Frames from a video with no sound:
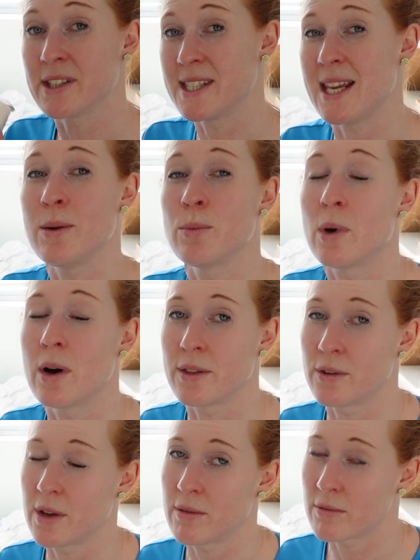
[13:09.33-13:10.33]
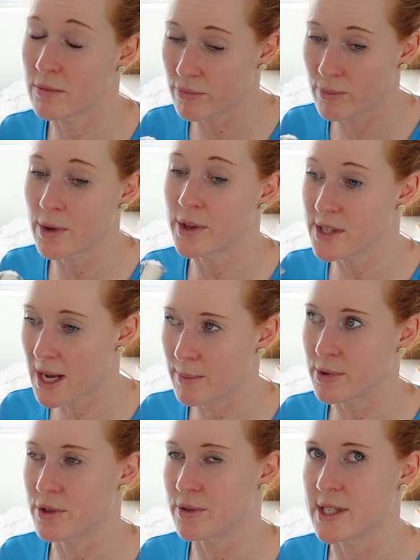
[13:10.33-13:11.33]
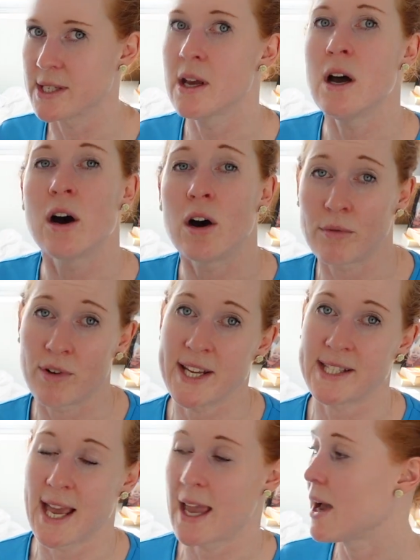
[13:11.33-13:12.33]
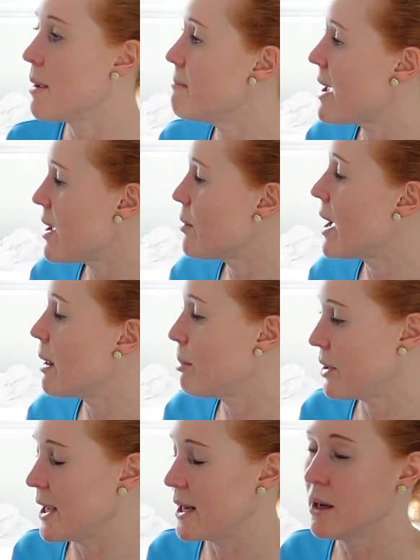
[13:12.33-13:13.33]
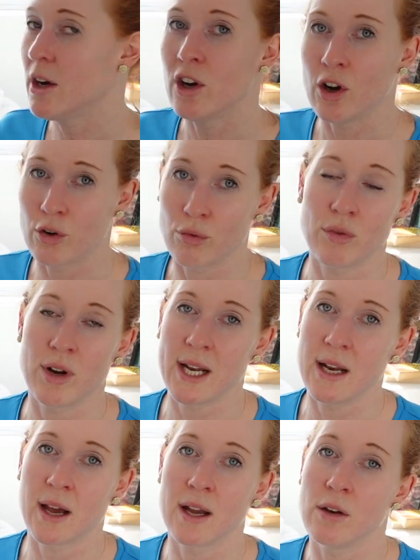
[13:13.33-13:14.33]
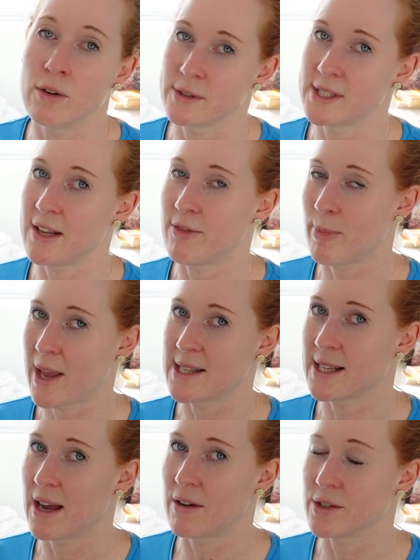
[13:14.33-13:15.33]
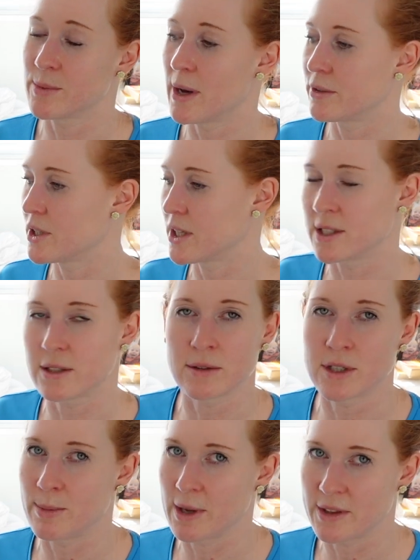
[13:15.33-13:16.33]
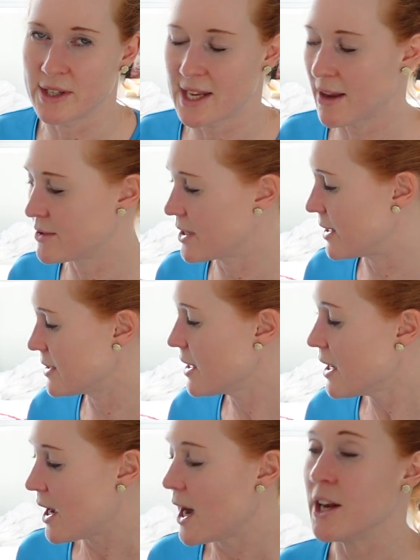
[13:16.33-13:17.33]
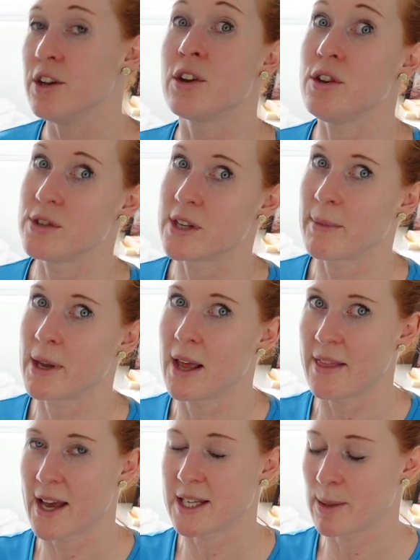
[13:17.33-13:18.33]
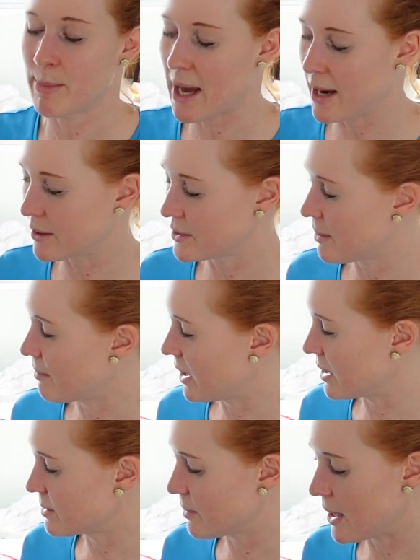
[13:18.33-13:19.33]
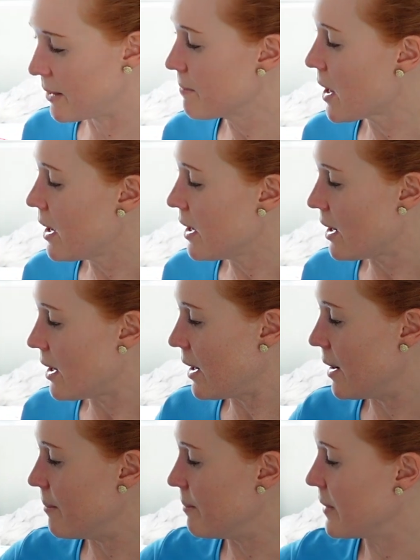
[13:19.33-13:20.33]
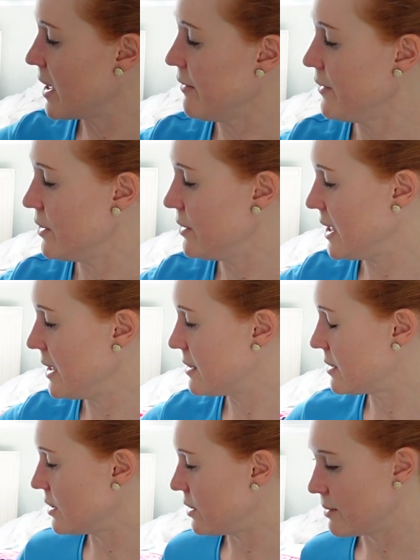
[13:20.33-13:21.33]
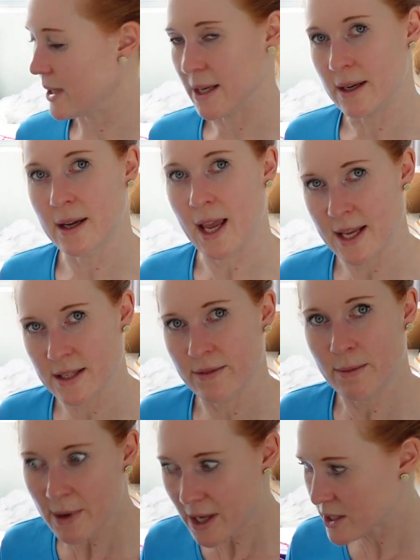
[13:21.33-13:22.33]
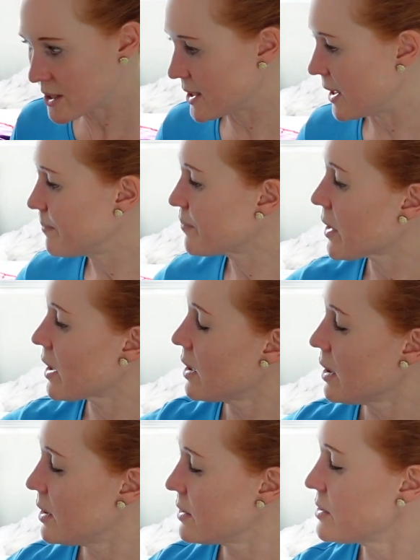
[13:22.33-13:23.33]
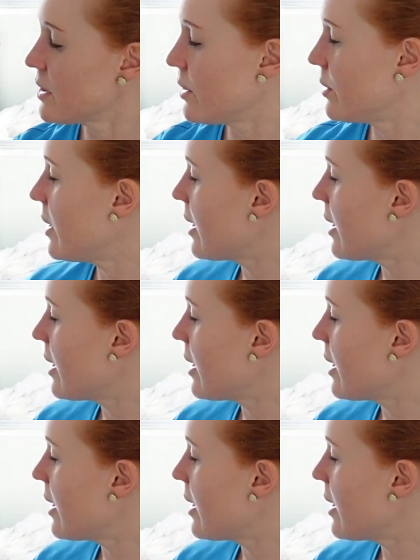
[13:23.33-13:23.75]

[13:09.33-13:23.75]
see what the temperature is on race day. I may well put in a really light long sleeve base layer as well, just to be on the safe side. And you can use something like that to pad out something as well, if you need to in a case of emergency. So